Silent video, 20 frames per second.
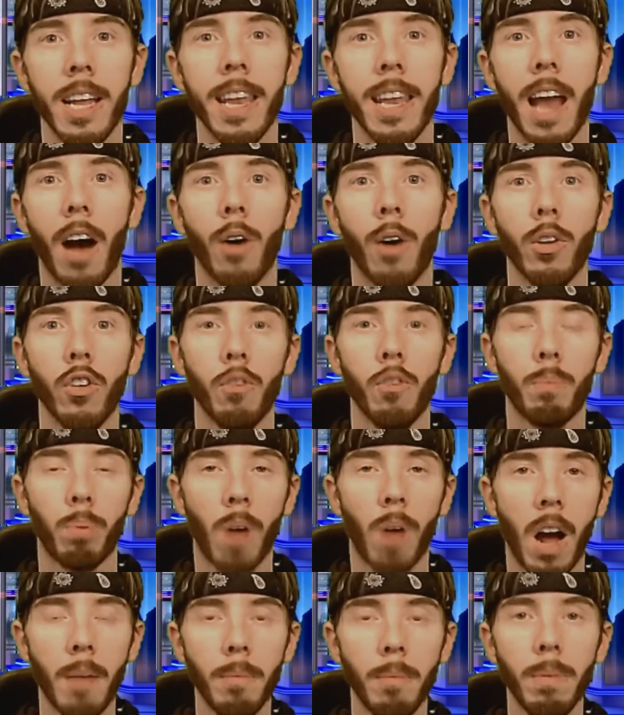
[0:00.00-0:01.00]
Now, you've
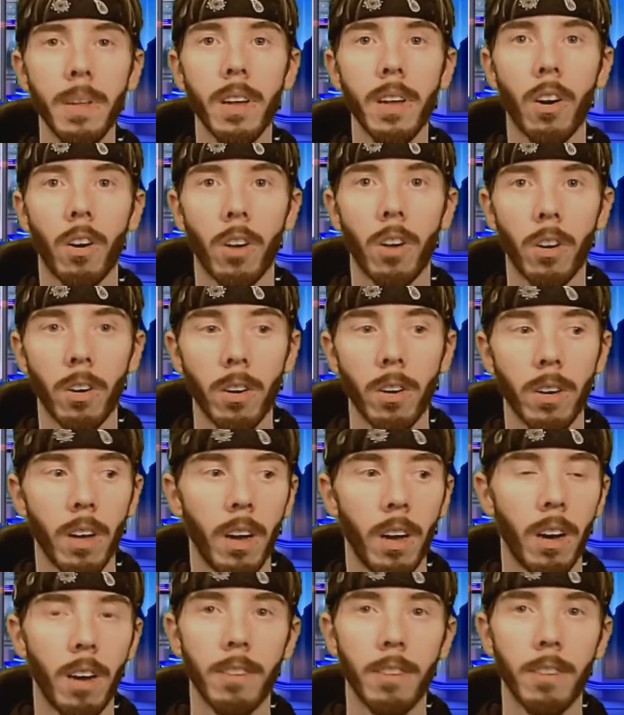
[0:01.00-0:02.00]
probably heard
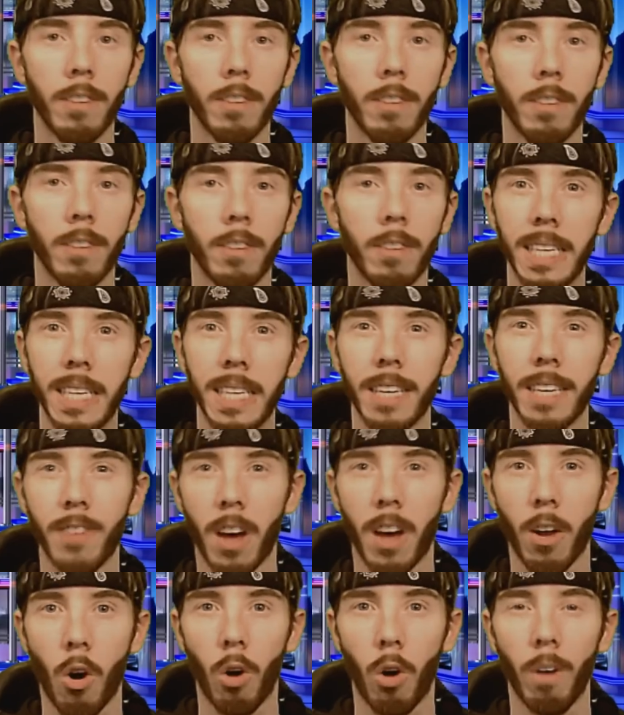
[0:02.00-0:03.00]
of some of these, if
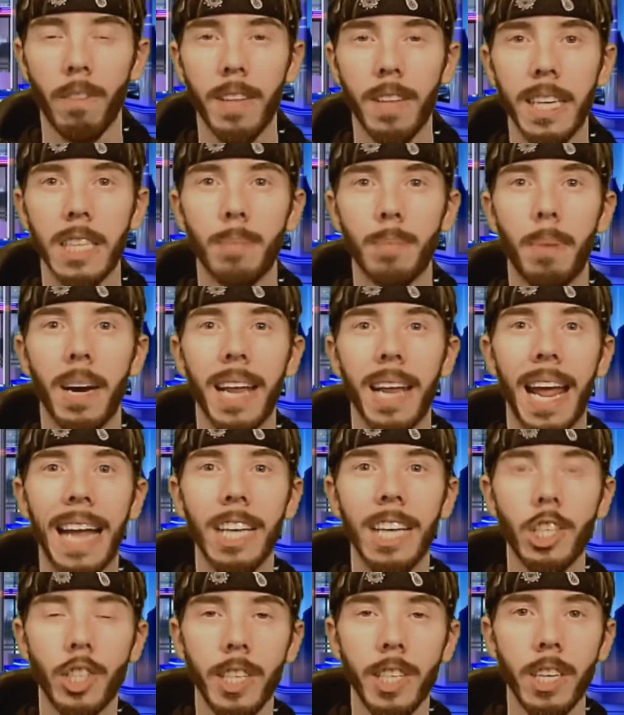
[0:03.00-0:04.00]
not all of these, but
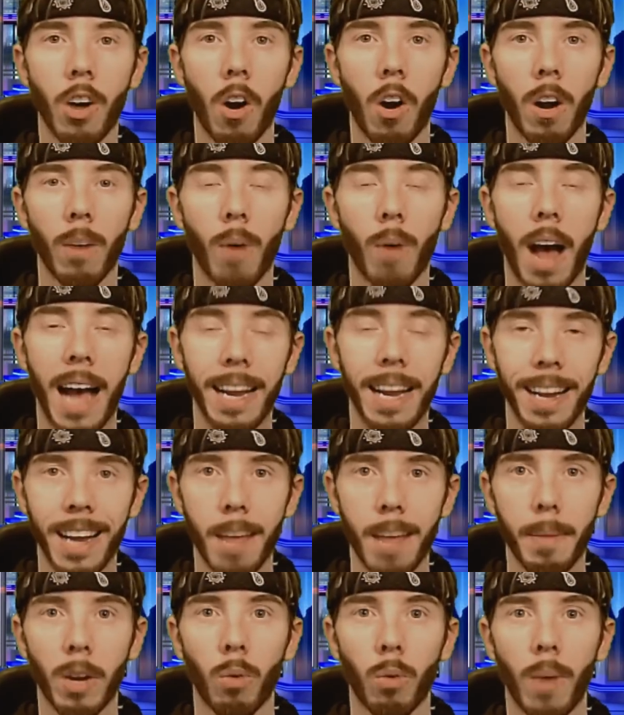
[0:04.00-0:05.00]
HDR, high
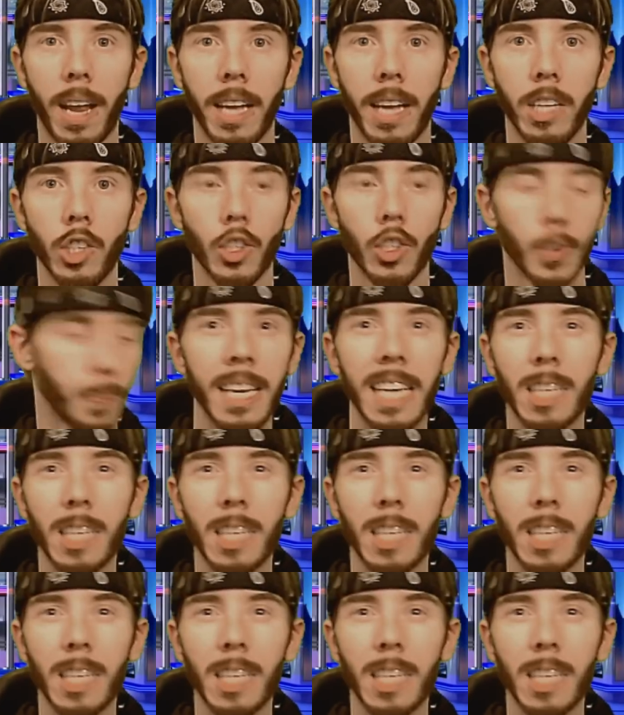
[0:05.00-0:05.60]
dynamic range,